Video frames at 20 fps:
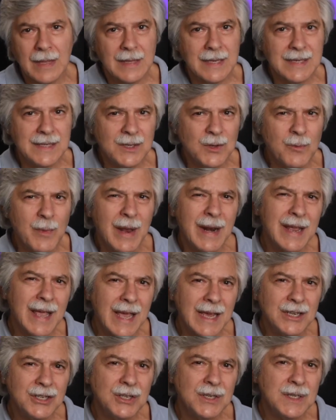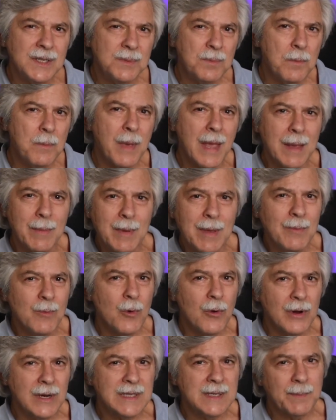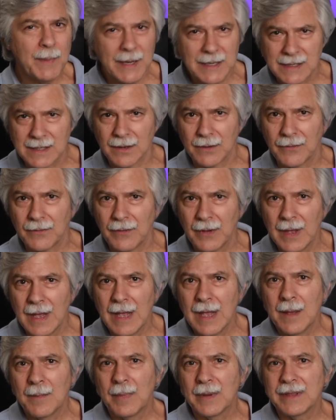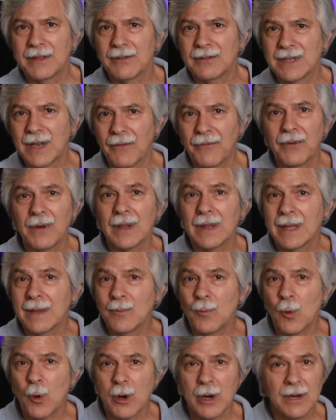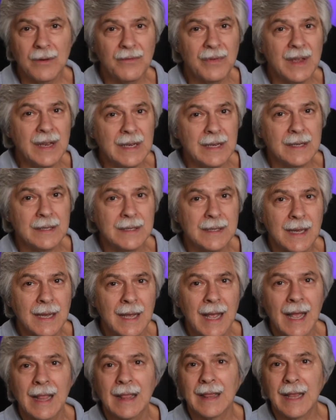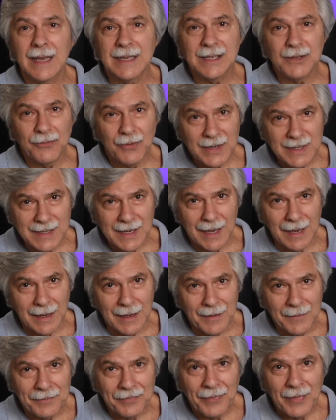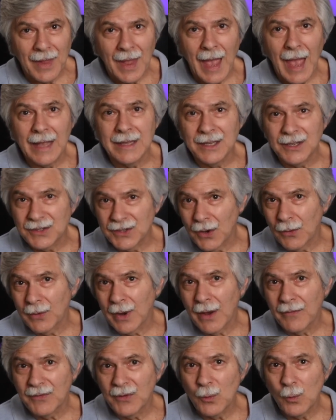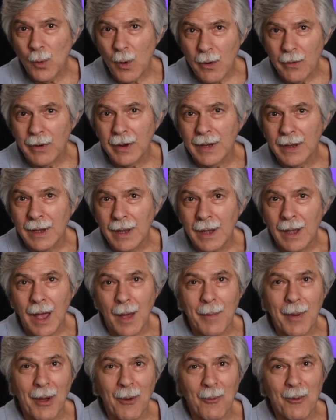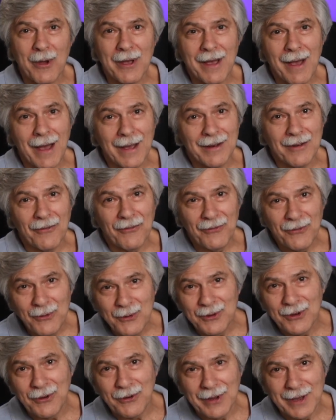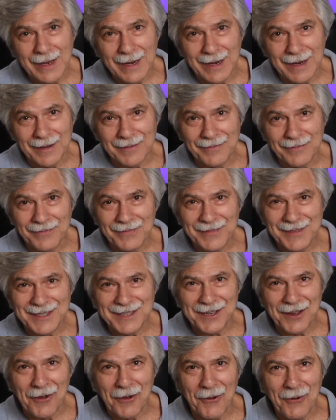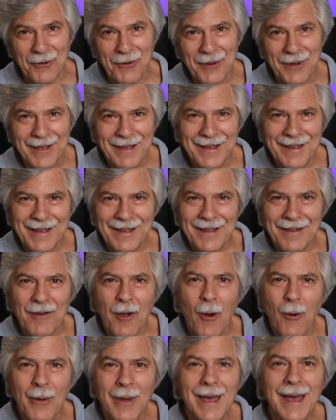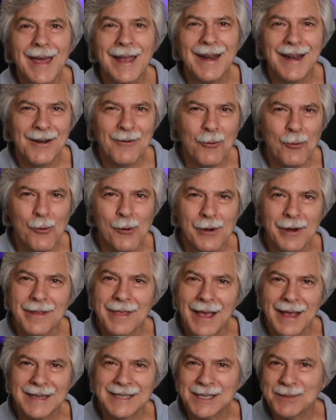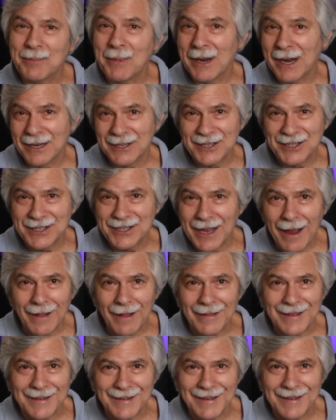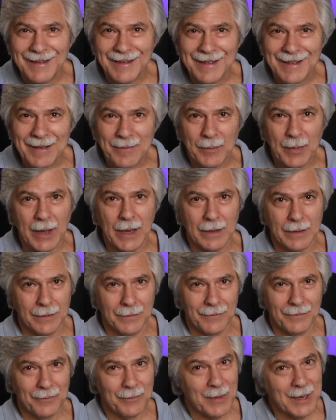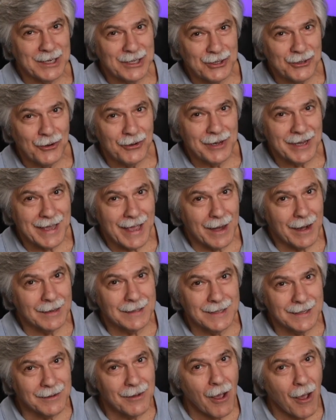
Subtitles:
These new medications may be more expensive, but they're definitely more convenient, less risky, and you don't have to worry about what kind of food you're eating. So go ahead and order that spinach salad, but make sure you get it to